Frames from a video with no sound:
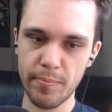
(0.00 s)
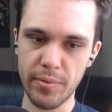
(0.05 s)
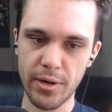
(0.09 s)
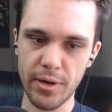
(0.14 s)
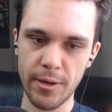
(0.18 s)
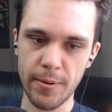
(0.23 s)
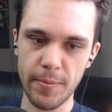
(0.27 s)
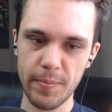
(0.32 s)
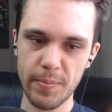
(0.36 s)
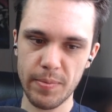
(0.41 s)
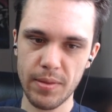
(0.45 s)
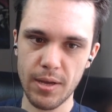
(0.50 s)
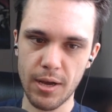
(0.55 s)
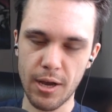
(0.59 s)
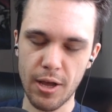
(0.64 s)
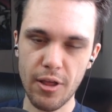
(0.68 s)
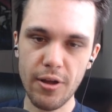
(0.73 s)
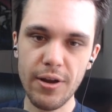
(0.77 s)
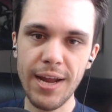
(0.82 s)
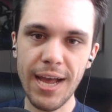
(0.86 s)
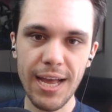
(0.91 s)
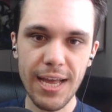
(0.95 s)
But
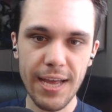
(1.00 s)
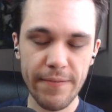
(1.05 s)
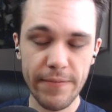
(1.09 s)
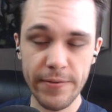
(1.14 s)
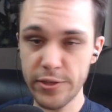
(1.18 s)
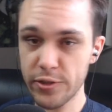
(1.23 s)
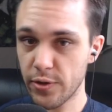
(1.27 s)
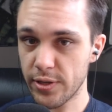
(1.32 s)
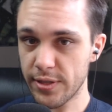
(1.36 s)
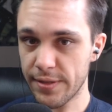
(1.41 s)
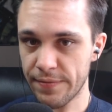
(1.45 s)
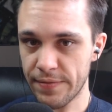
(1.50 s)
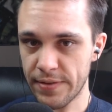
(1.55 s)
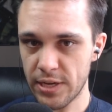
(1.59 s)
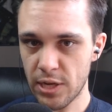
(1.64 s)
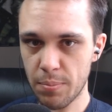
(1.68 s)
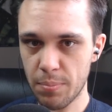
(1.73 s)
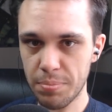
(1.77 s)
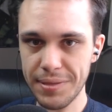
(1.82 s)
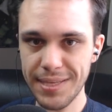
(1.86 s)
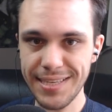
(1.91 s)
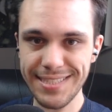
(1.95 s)
other than that, if you enjoyed the
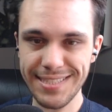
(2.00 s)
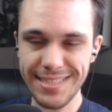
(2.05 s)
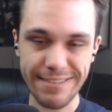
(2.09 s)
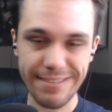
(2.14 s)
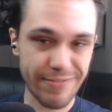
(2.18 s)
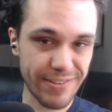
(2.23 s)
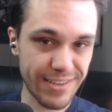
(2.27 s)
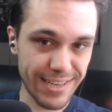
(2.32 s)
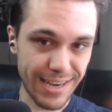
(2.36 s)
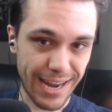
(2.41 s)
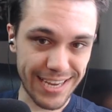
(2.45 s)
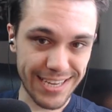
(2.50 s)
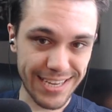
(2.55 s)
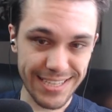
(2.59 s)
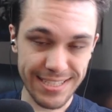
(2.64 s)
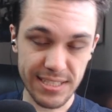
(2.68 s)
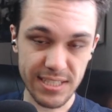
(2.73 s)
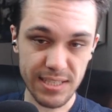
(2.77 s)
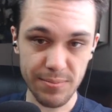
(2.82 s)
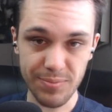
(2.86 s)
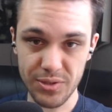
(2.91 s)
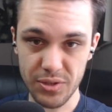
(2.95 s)
video, please leave a like
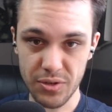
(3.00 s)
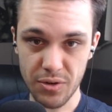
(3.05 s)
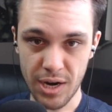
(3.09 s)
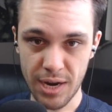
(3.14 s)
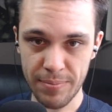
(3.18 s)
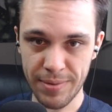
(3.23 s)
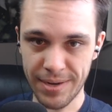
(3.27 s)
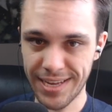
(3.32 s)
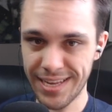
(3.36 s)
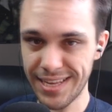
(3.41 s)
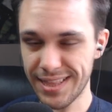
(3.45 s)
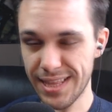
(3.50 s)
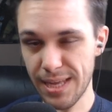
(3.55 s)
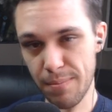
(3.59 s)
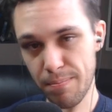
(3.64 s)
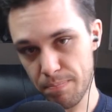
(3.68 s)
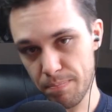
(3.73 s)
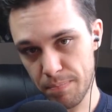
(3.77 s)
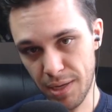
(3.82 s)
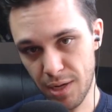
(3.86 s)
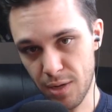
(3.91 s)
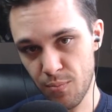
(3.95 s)
and subscribe and hit
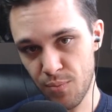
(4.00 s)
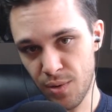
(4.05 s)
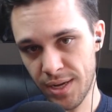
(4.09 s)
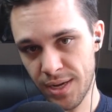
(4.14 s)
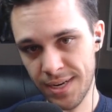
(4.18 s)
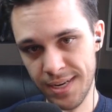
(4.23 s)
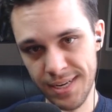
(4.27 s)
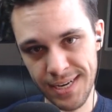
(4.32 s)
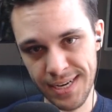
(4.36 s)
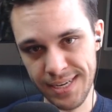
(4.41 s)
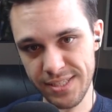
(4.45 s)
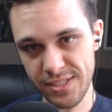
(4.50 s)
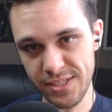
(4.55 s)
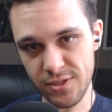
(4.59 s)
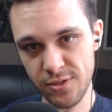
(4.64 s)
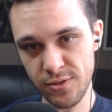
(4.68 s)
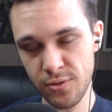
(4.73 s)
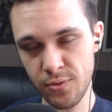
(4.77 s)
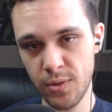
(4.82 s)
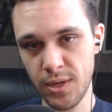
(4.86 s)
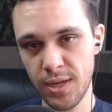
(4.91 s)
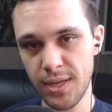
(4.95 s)
that bell button next
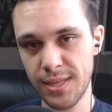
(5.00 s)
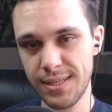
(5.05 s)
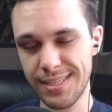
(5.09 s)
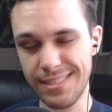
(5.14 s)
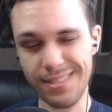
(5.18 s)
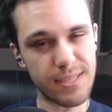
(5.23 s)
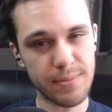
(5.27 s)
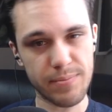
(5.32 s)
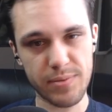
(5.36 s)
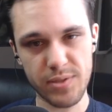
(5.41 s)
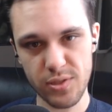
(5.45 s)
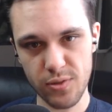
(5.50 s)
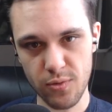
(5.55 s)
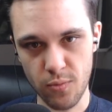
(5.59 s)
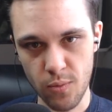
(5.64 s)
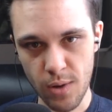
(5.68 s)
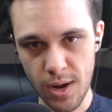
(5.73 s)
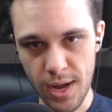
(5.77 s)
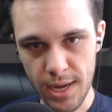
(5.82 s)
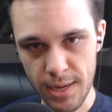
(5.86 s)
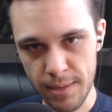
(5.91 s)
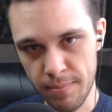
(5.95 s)
to the
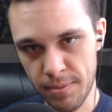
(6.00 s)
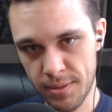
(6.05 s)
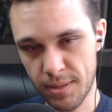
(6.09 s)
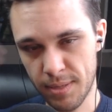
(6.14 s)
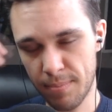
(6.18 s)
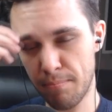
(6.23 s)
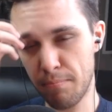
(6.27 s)
subscribe